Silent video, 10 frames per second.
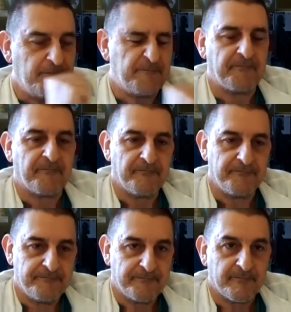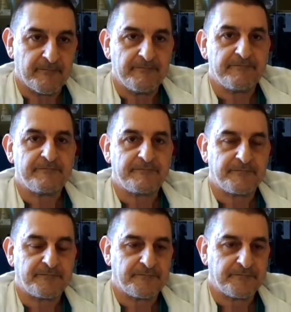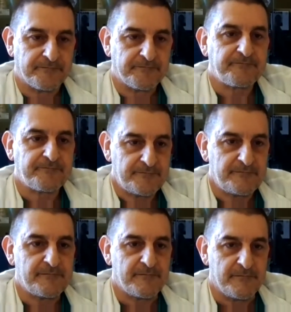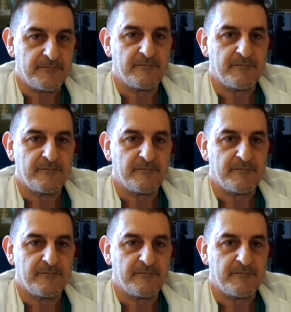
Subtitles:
Yes, actually. Yeah, actually,